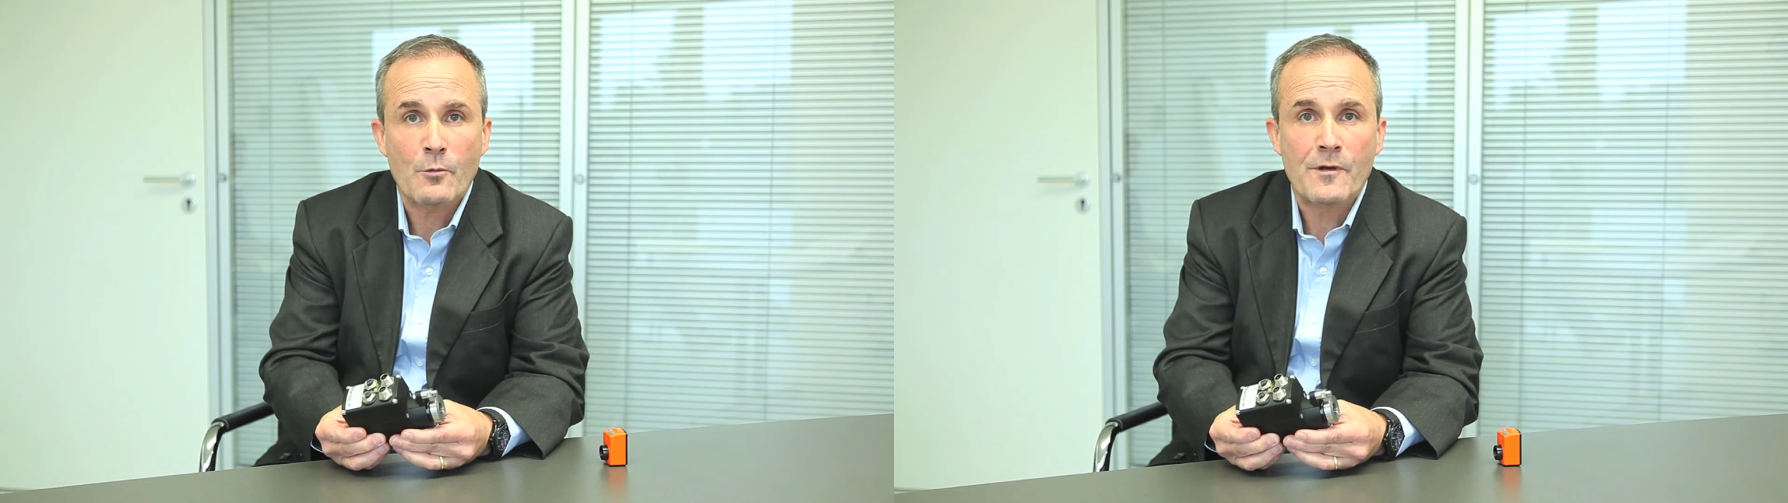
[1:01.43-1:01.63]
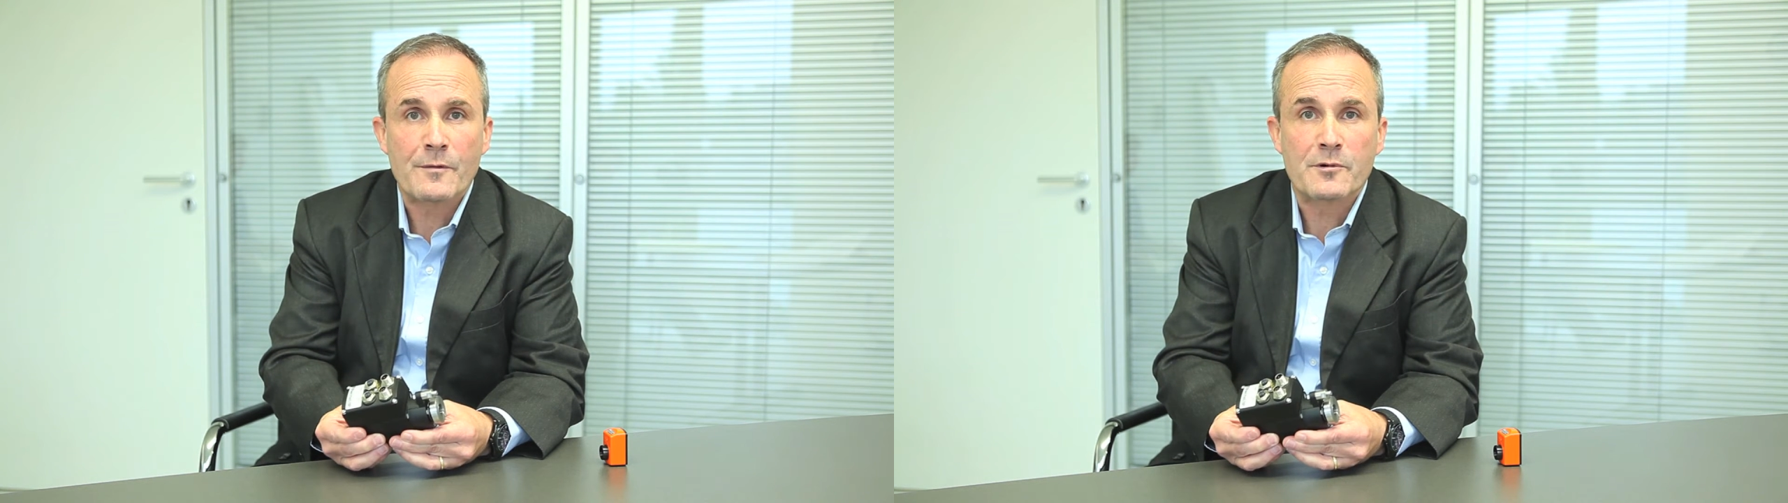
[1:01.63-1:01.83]

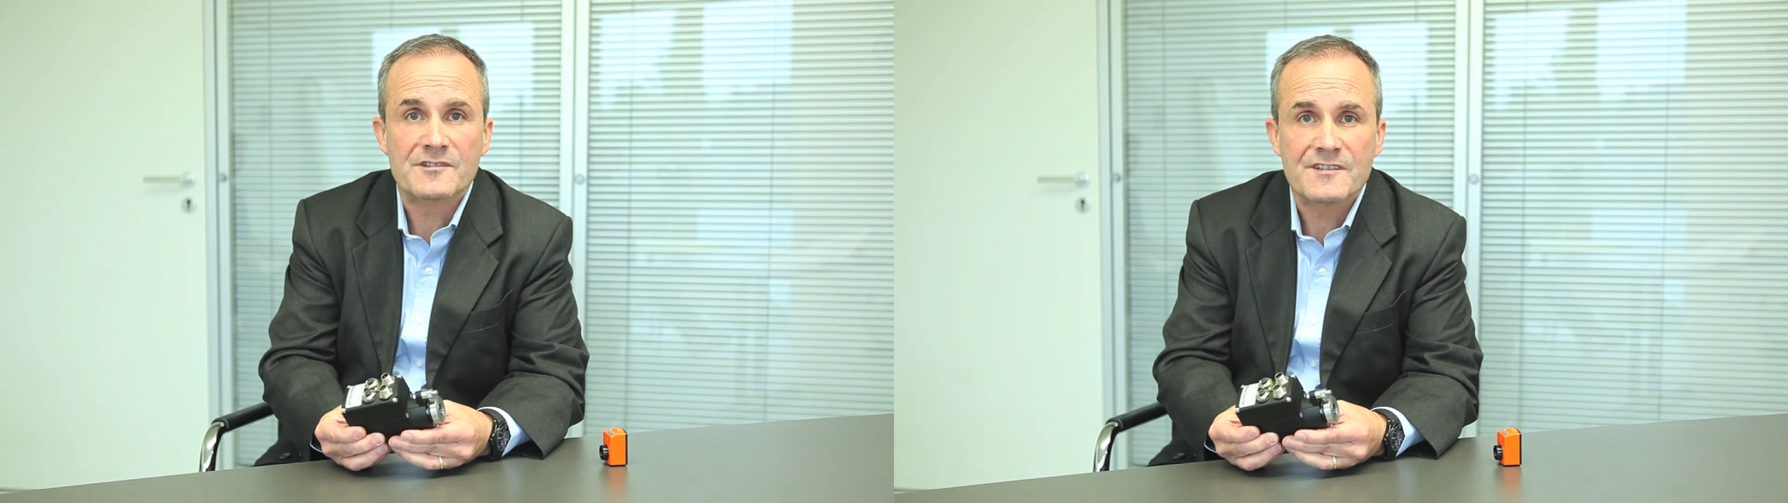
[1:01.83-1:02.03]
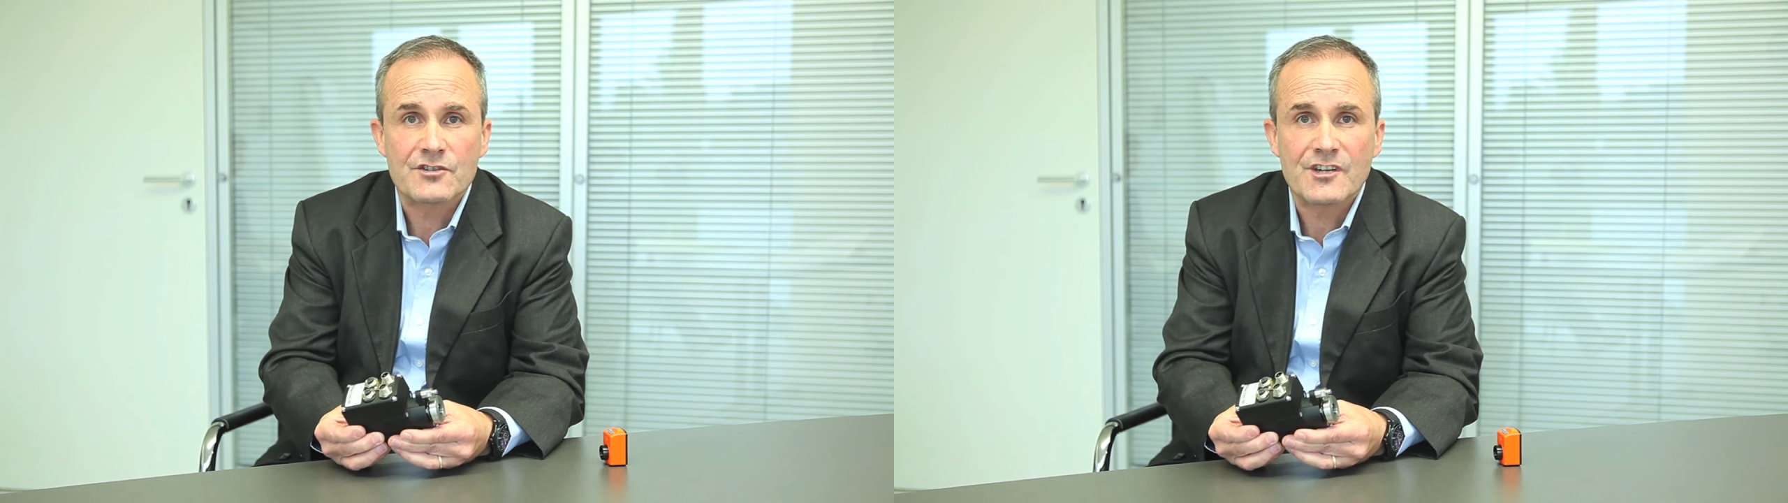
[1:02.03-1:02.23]
with a
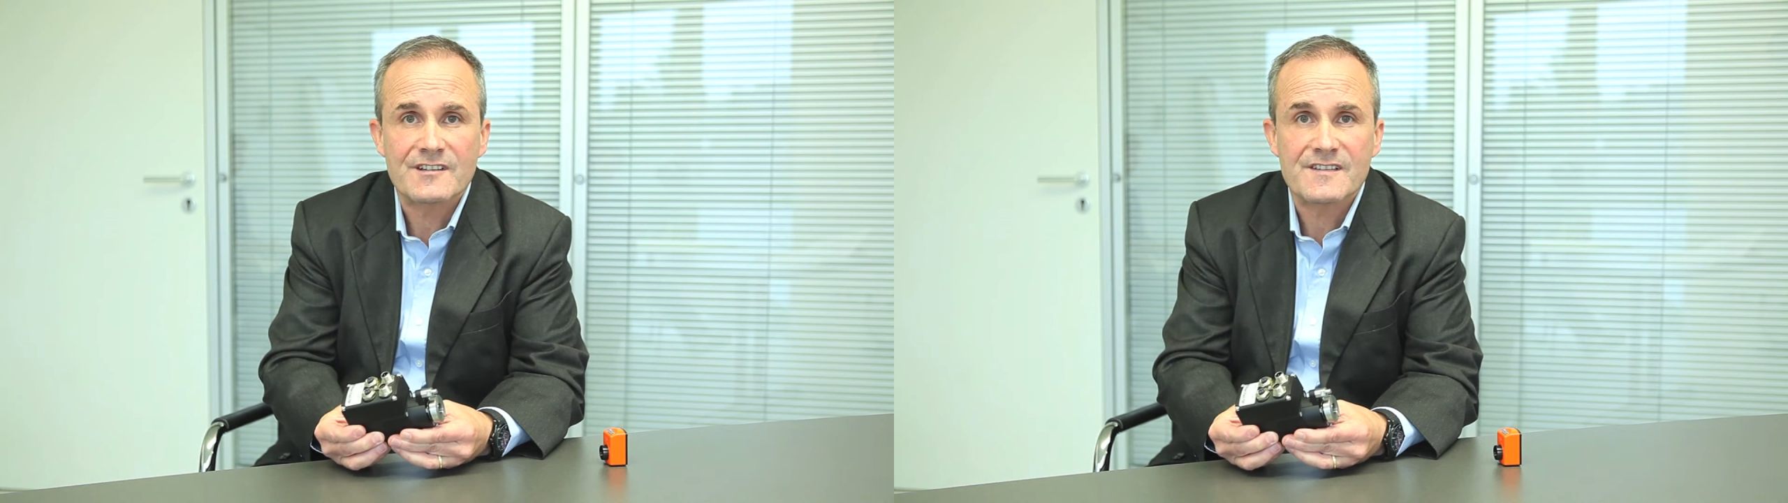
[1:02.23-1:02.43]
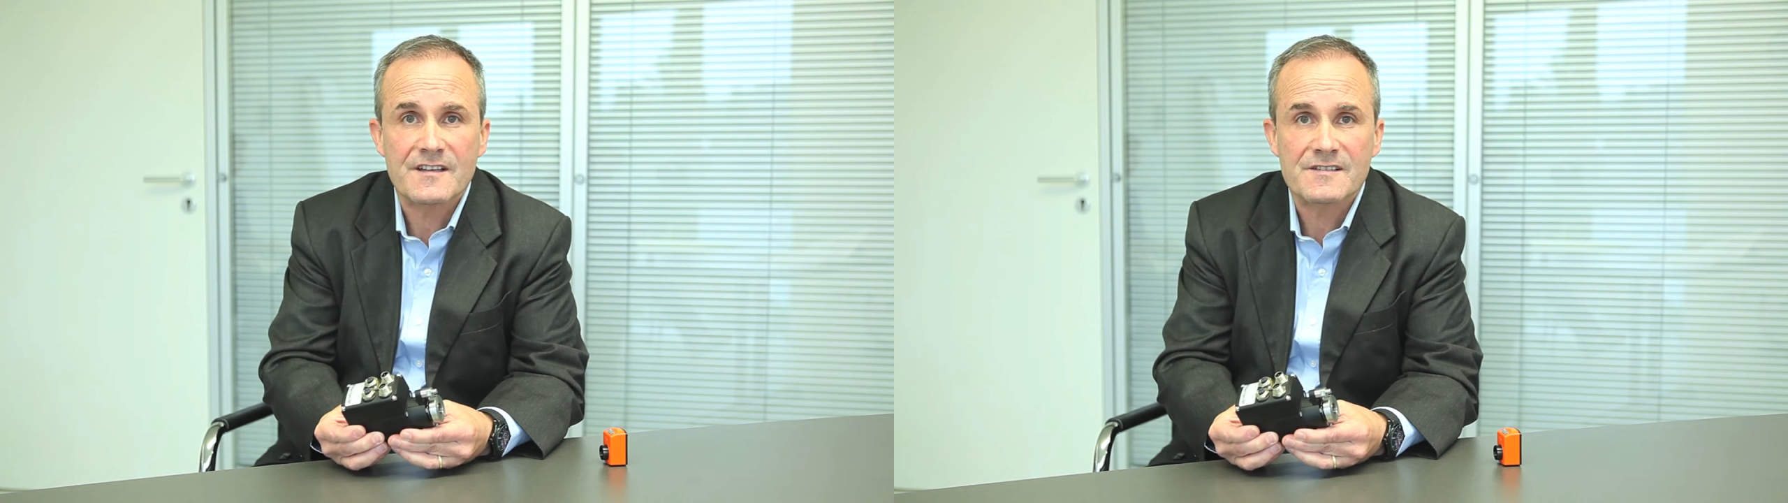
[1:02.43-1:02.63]
positioning
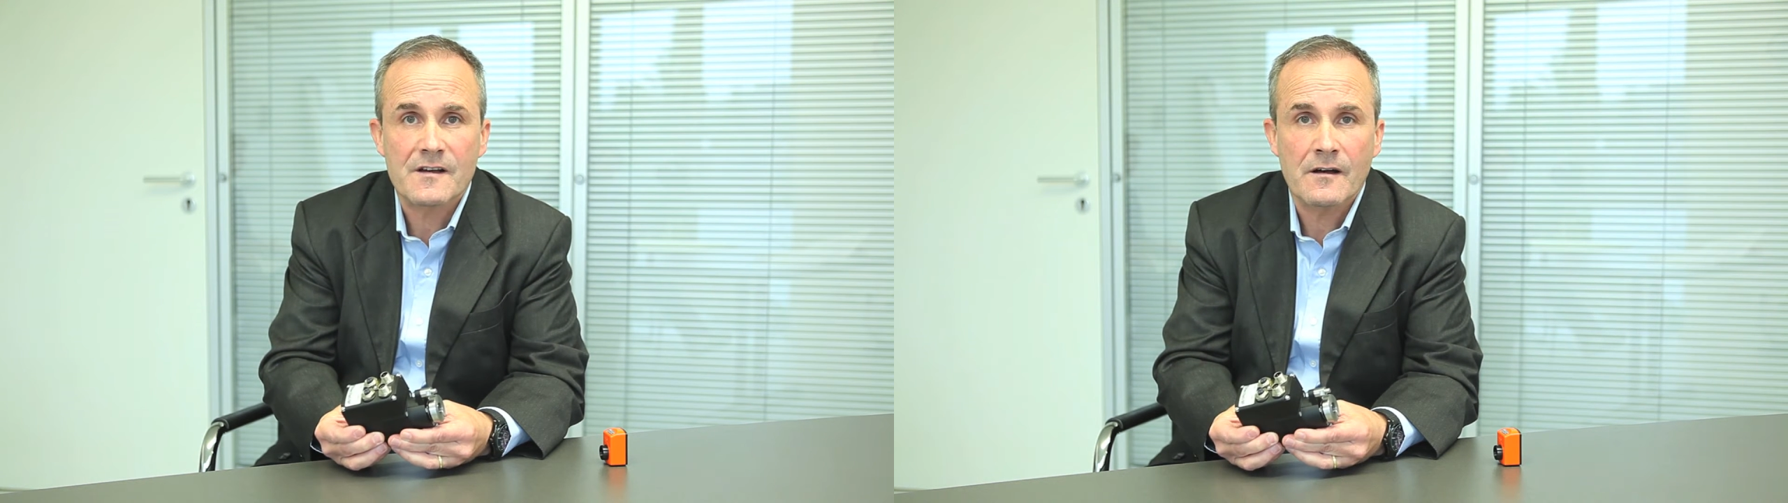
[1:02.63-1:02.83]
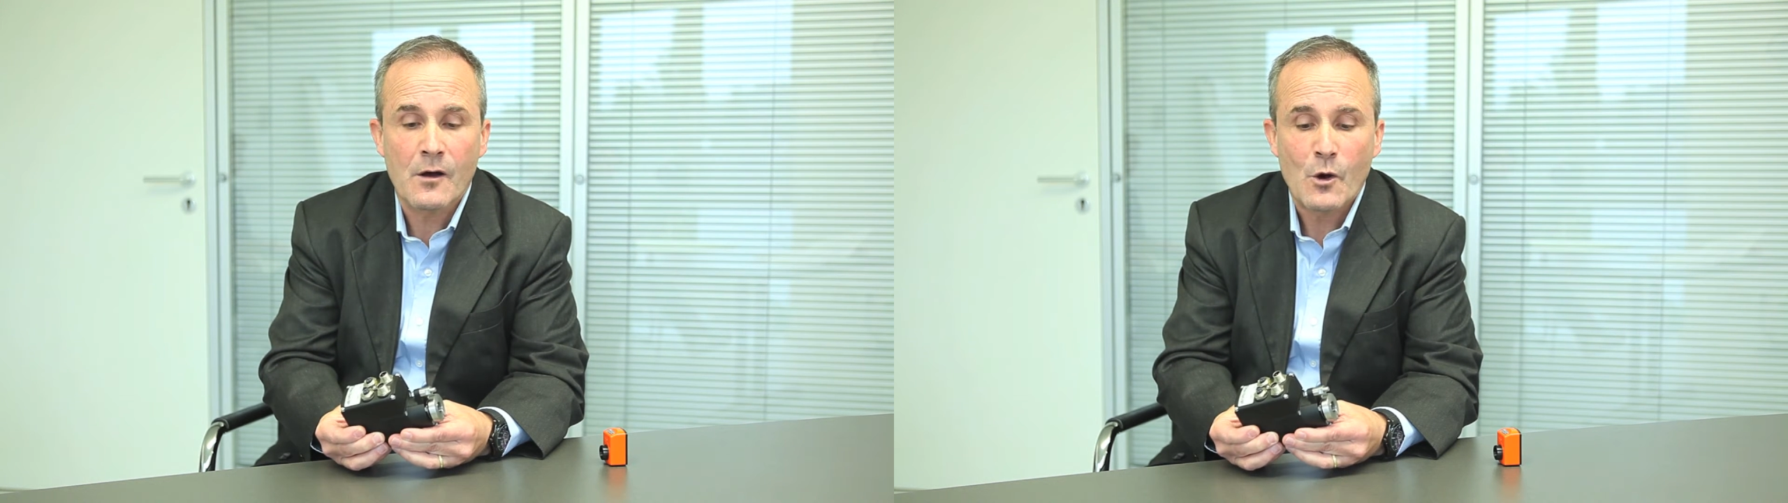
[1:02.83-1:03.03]

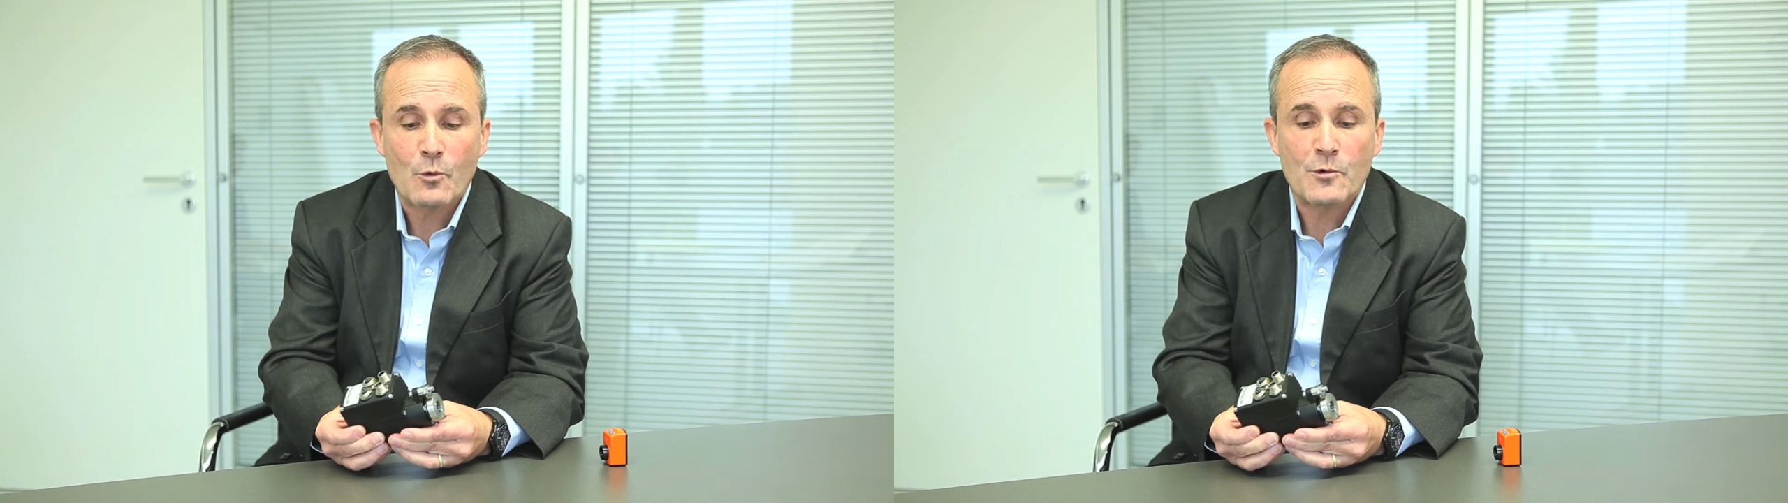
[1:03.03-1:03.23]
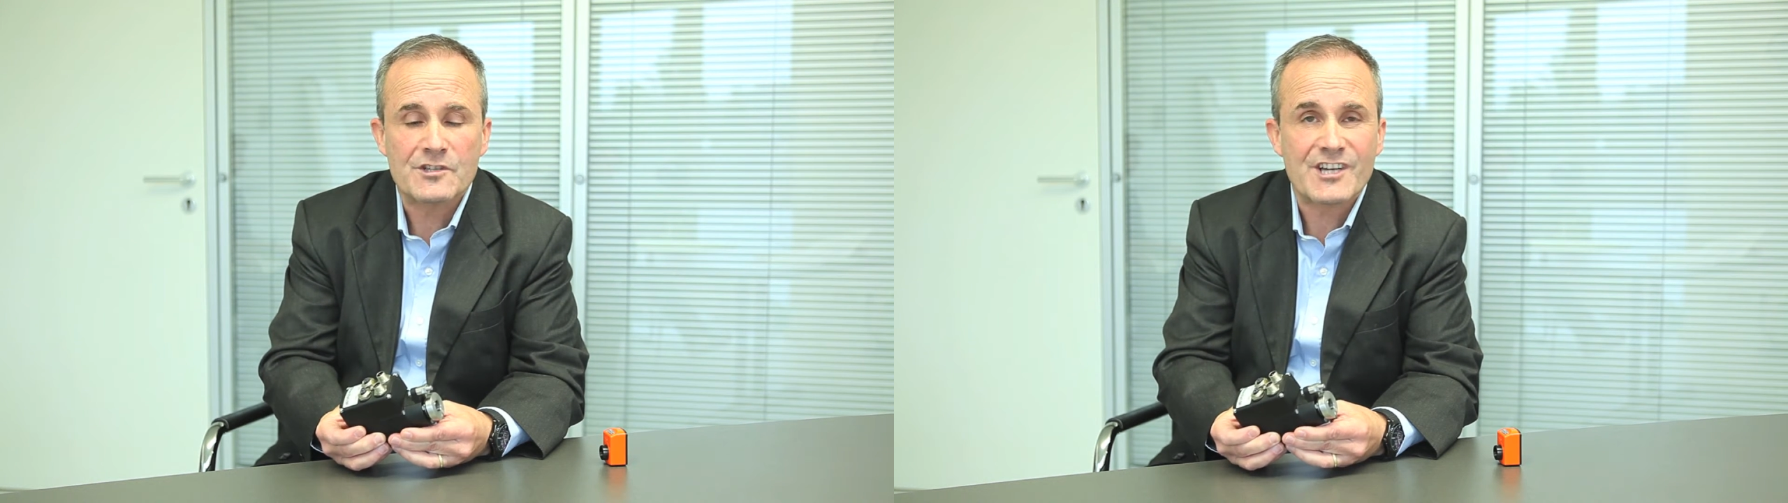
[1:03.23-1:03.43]
sensor
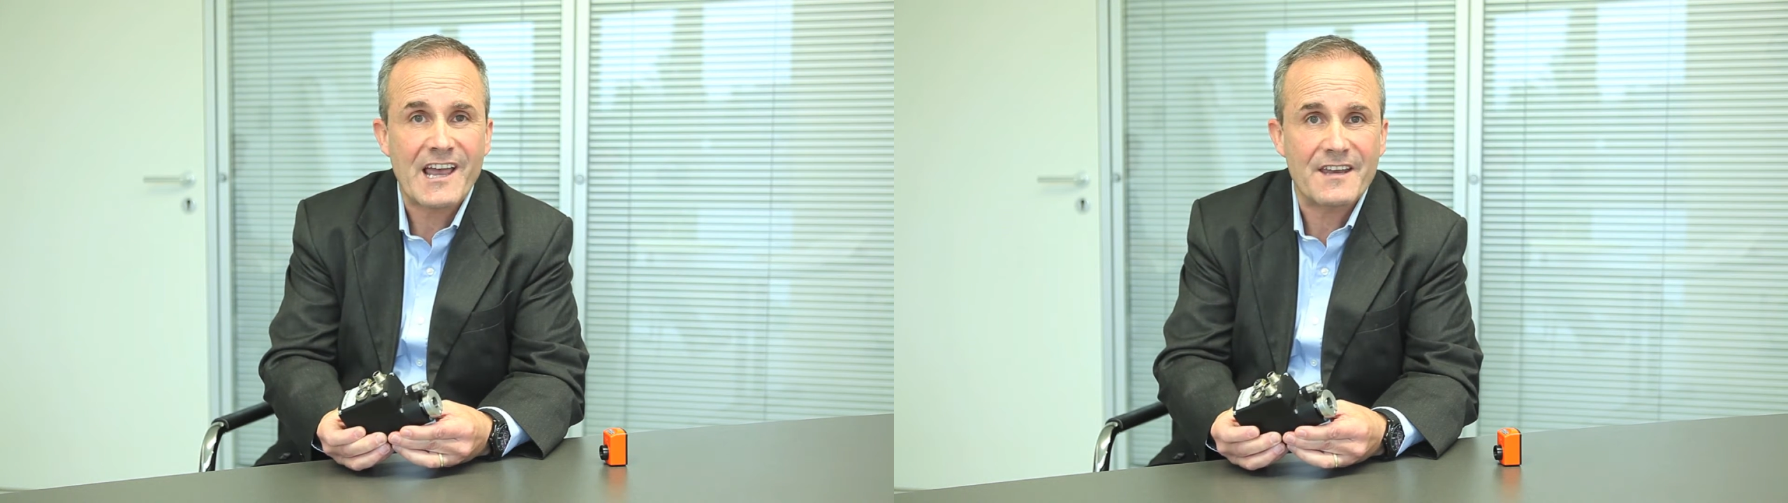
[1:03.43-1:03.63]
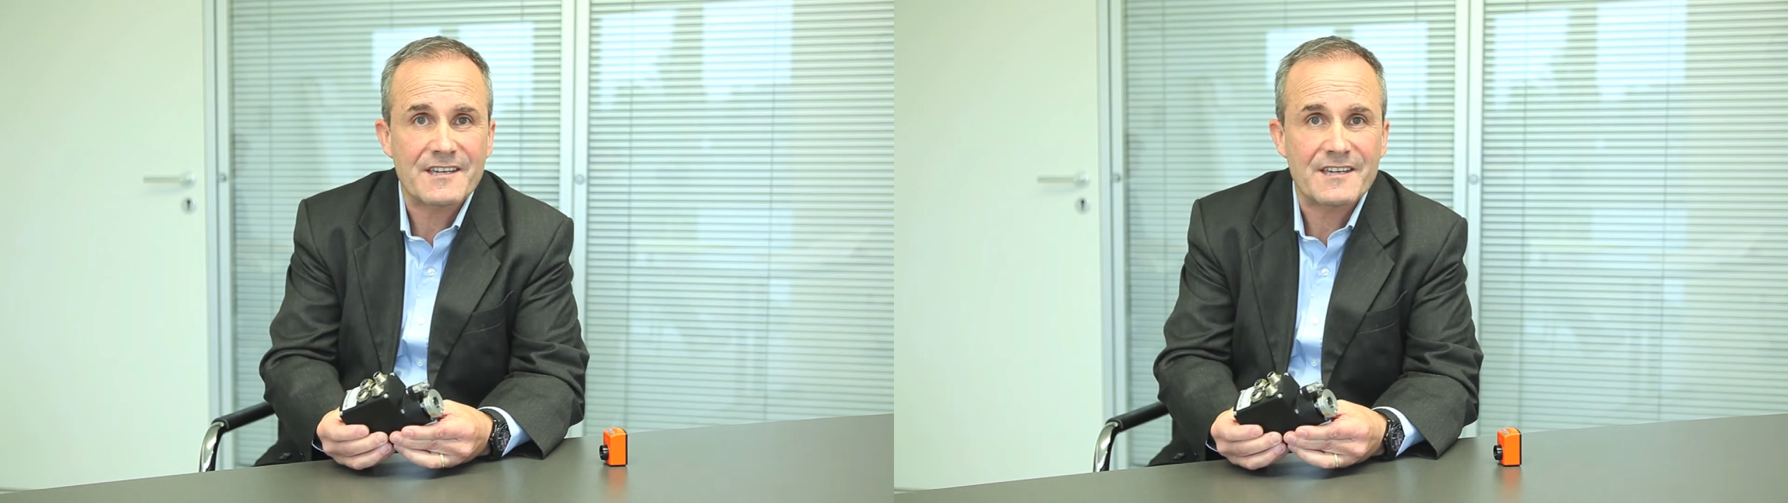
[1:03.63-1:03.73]
which can